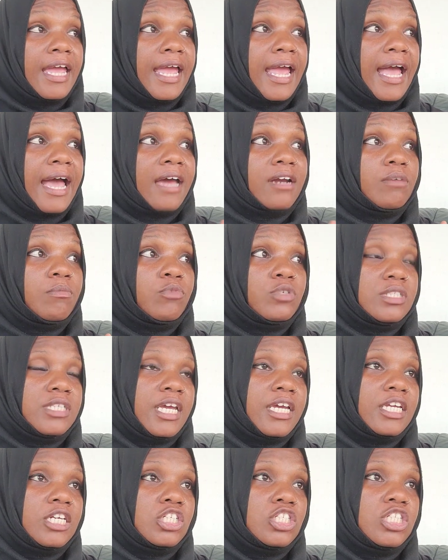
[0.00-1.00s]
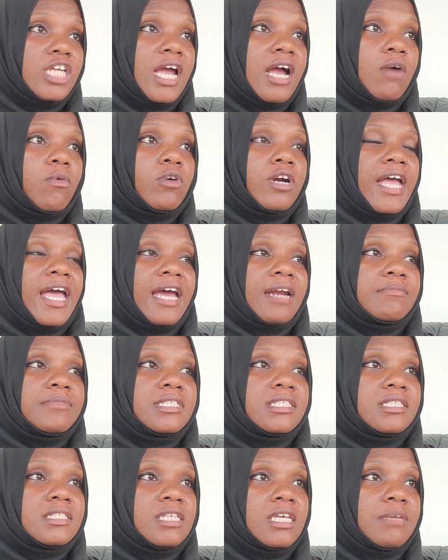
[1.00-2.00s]
Adam was taking a shower. Adam
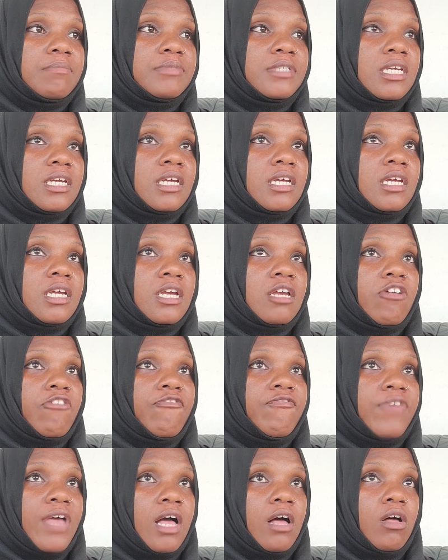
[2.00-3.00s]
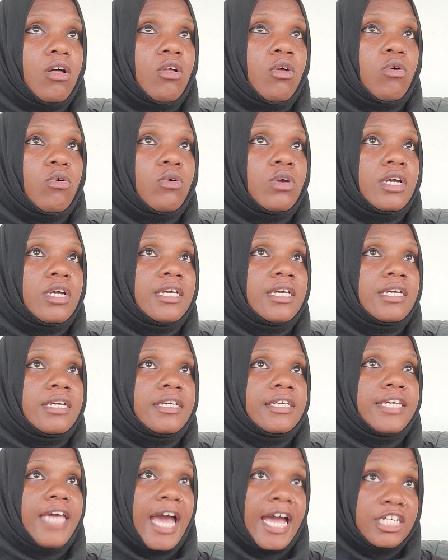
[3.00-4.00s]
slipped, fell,
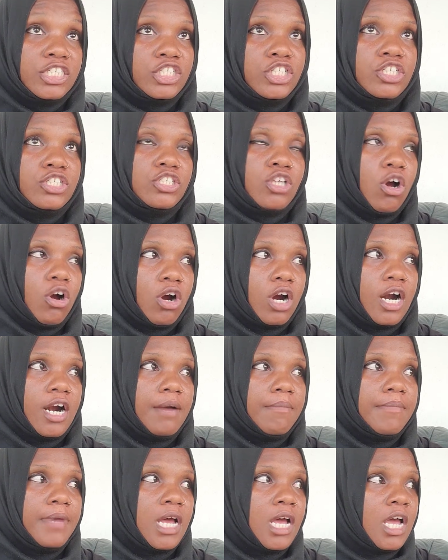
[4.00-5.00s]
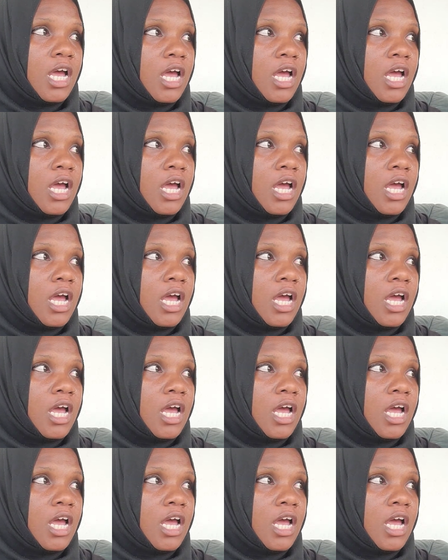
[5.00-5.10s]
gashed his arm.